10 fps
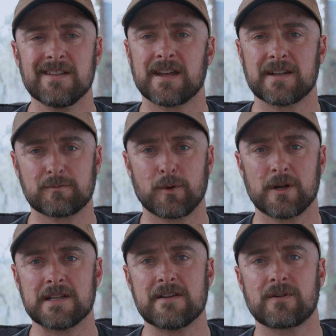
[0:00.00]
That is
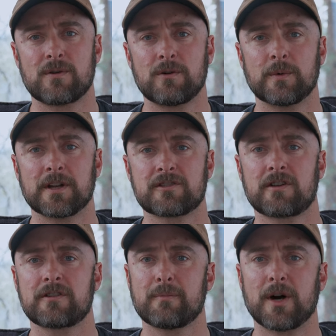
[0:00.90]
pretty difficult when it's
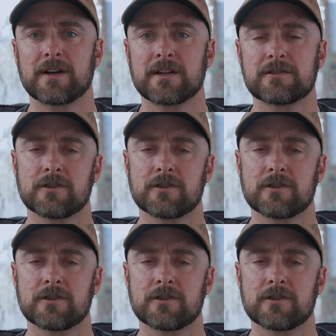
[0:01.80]
on your body.